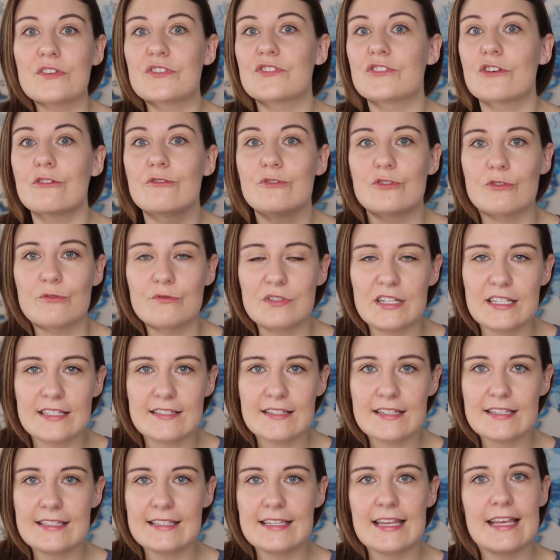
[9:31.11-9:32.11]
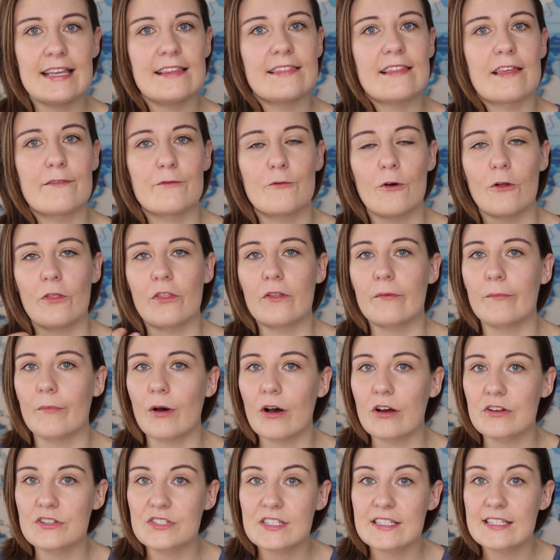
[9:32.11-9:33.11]
social distancing, they've got the
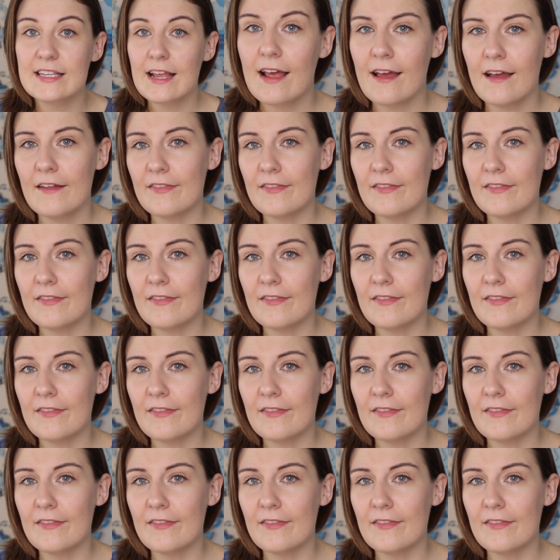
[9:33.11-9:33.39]
masks,